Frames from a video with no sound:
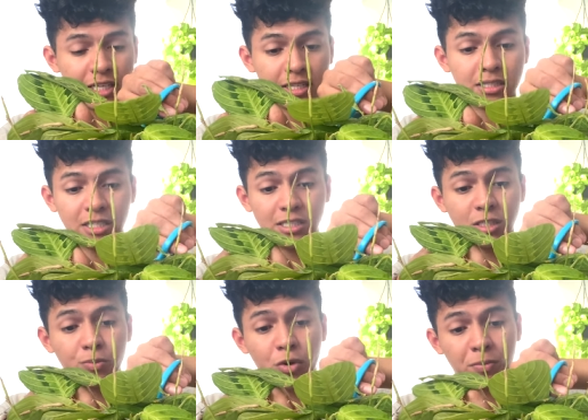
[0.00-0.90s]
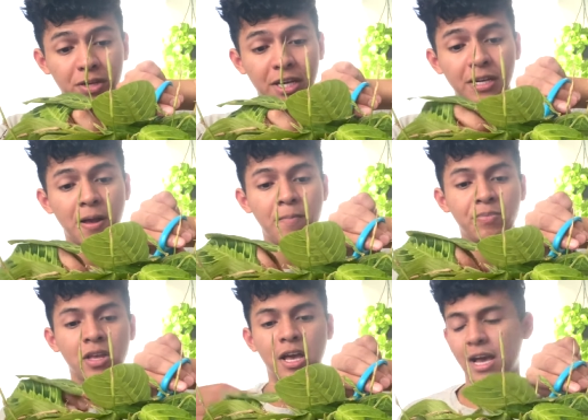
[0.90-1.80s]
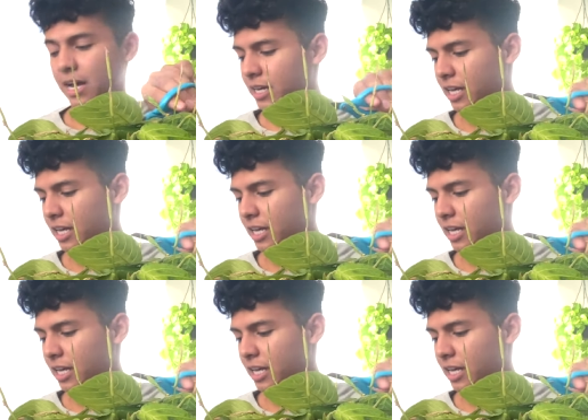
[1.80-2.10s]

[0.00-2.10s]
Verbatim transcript: is easy to propagate and